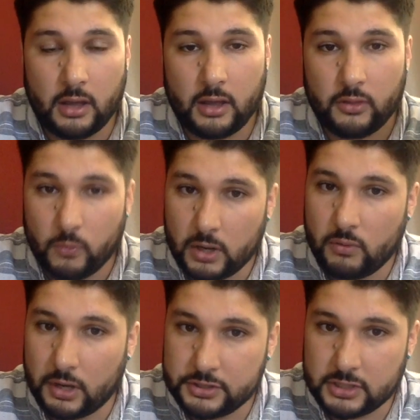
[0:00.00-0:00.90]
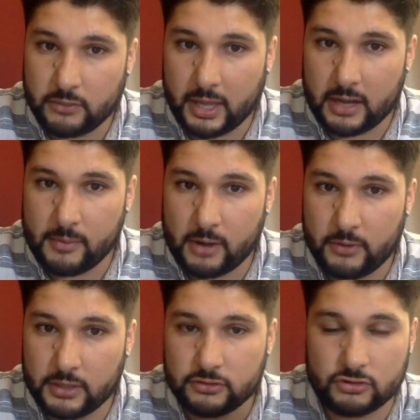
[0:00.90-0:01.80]
the one question that we had about
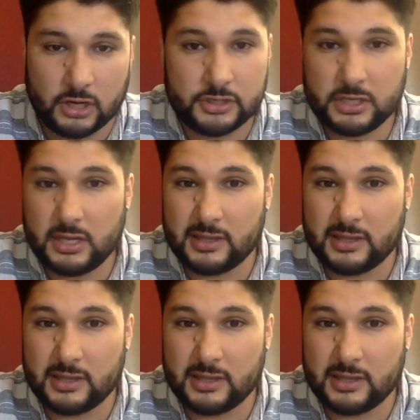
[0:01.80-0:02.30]
Reconstruction,